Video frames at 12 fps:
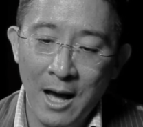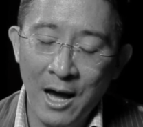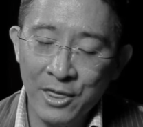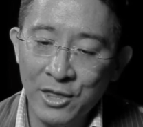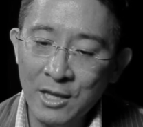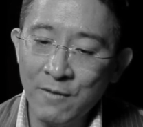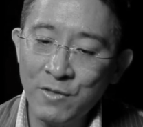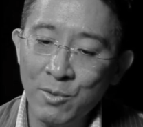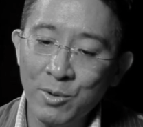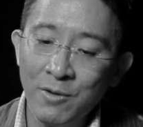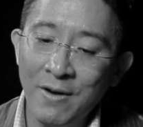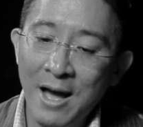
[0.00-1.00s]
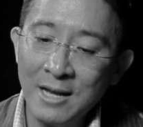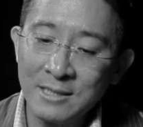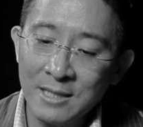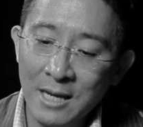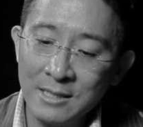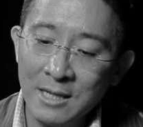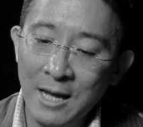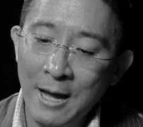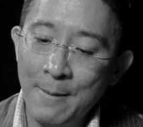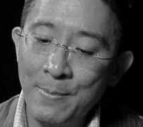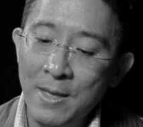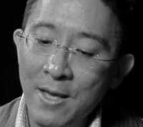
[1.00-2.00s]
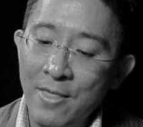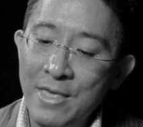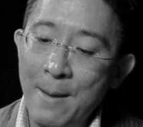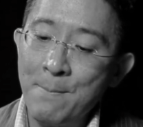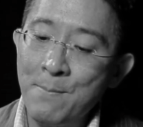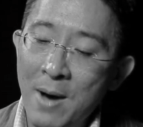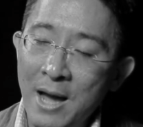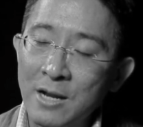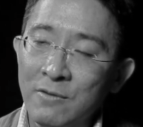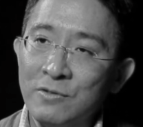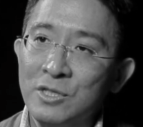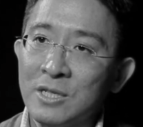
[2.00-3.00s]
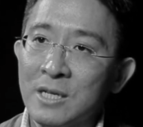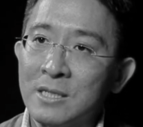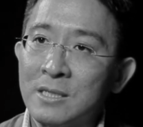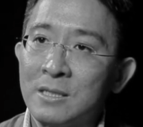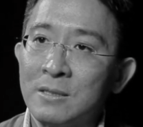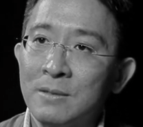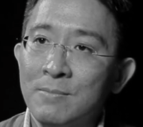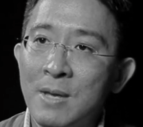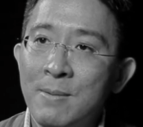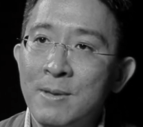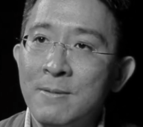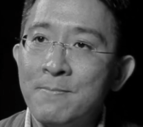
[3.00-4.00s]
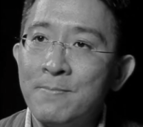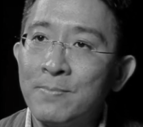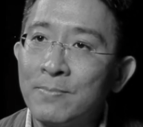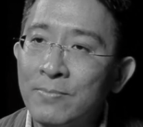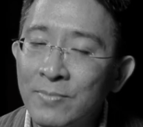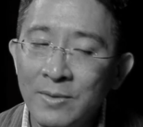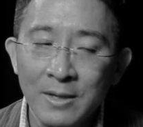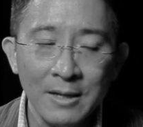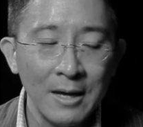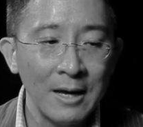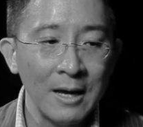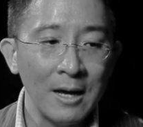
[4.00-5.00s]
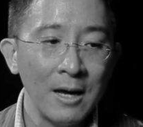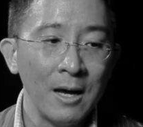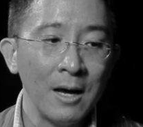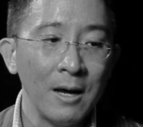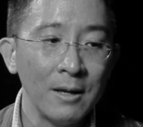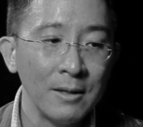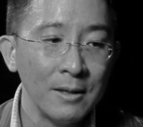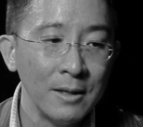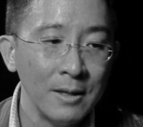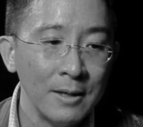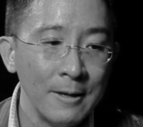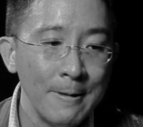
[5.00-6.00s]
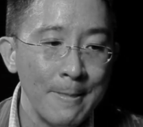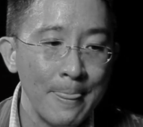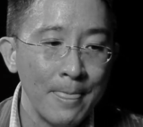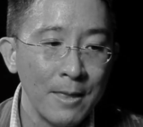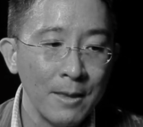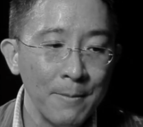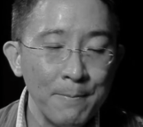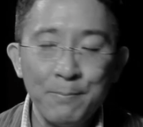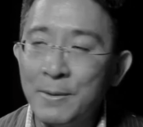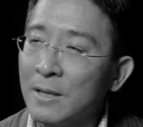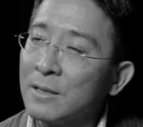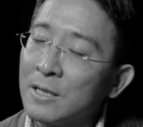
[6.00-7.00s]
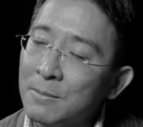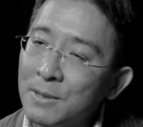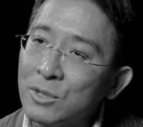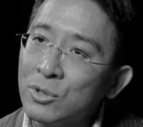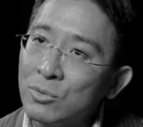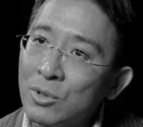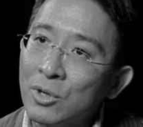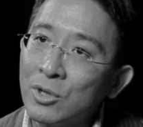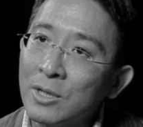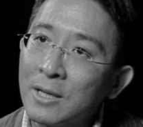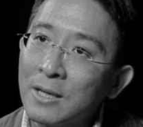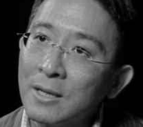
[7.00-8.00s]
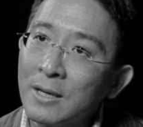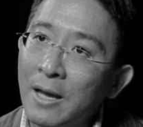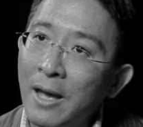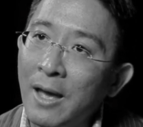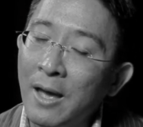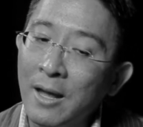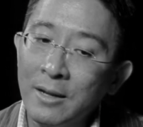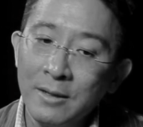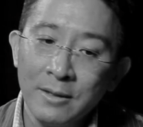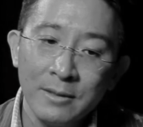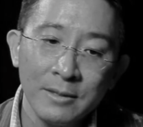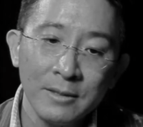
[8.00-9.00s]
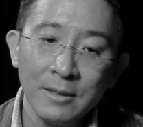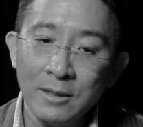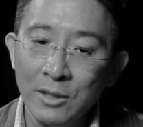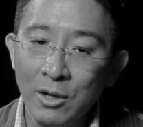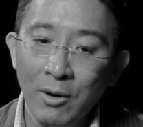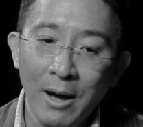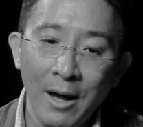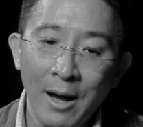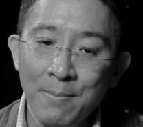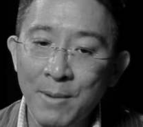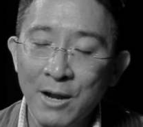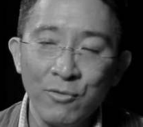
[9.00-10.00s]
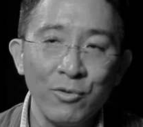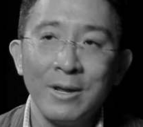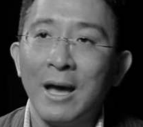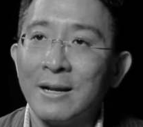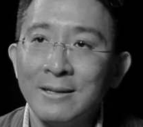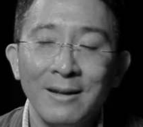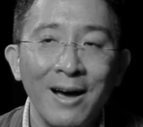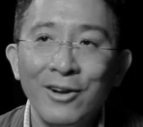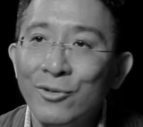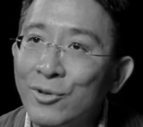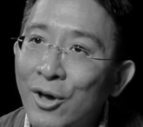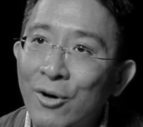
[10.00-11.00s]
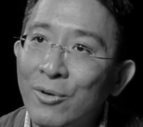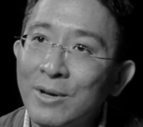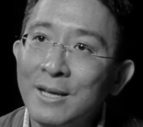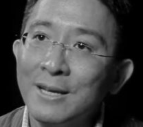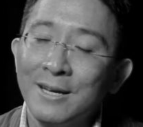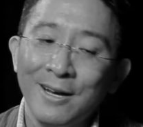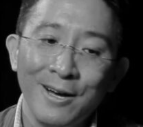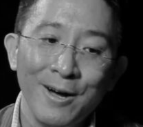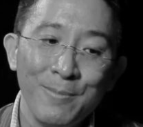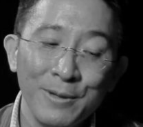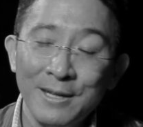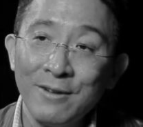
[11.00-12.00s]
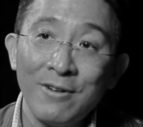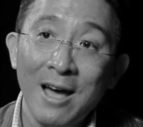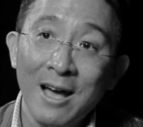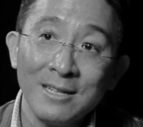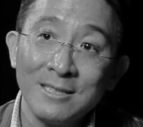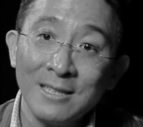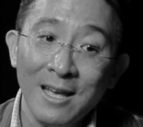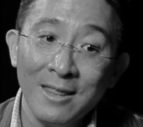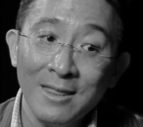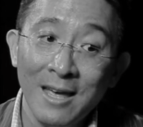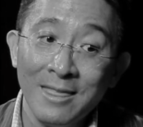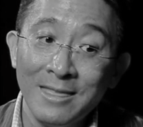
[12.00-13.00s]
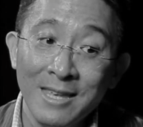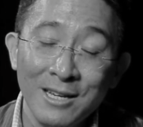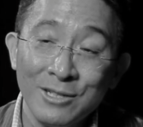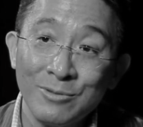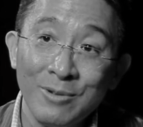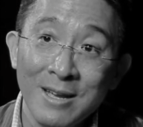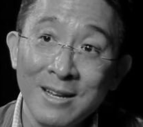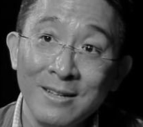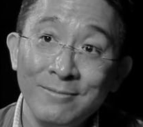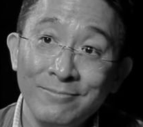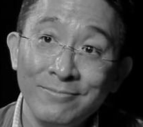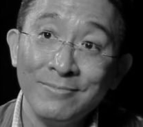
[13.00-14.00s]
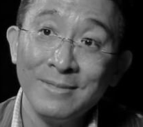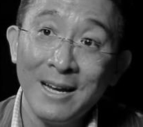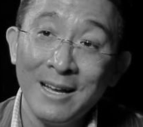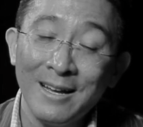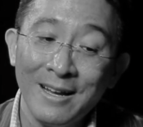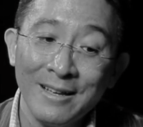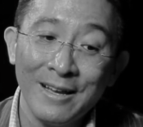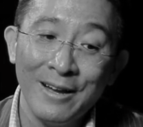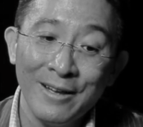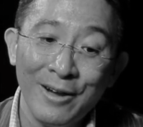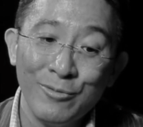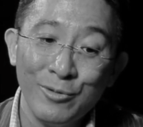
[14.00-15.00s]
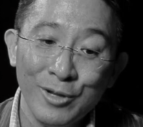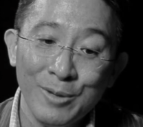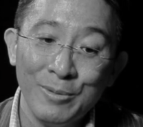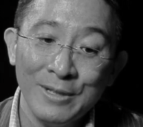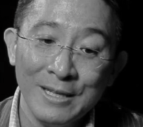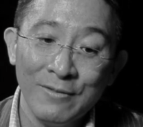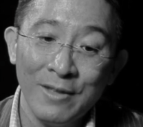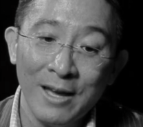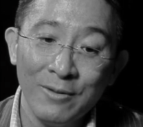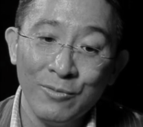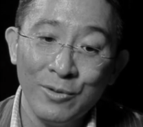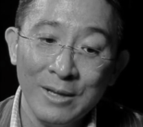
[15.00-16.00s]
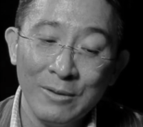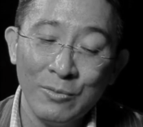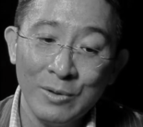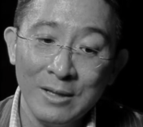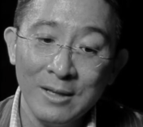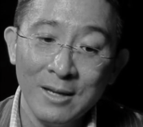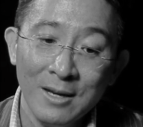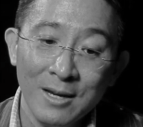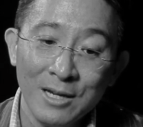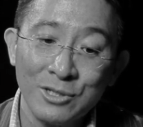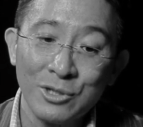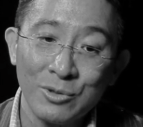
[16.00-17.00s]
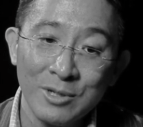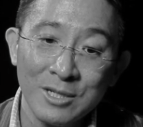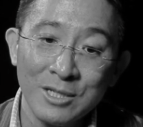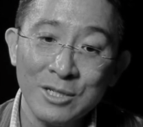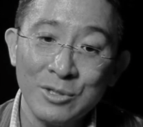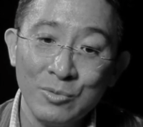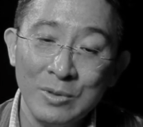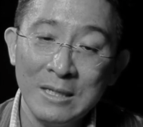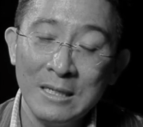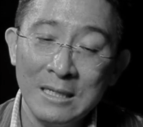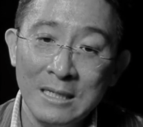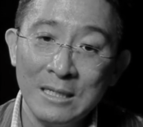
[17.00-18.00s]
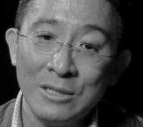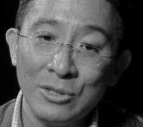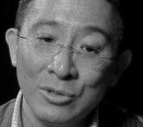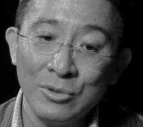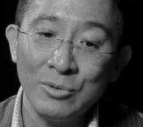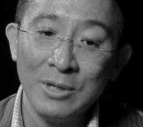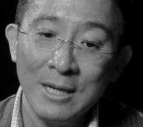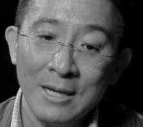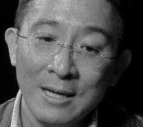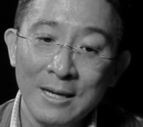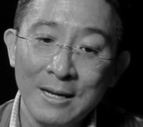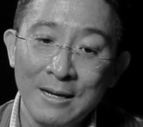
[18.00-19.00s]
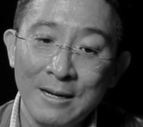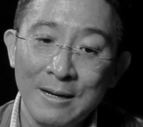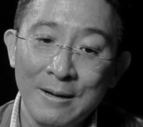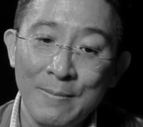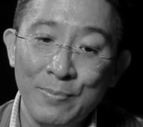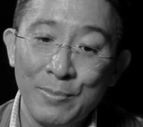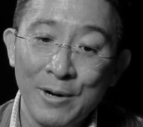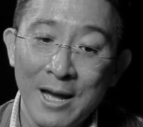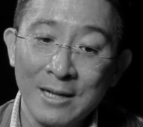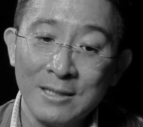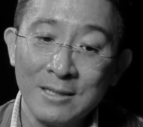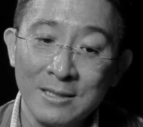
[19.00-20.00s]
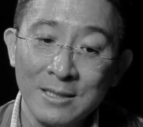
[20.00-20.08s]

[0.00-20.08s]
I think if they would have asked that time, that might have just maybe, uh, be a little bit too early, and you know, I, I might have reacted. I don't know, uh, but they never asked, and, and they just waited. I, I, I really believe that we, we as Christians, we need to uh, practice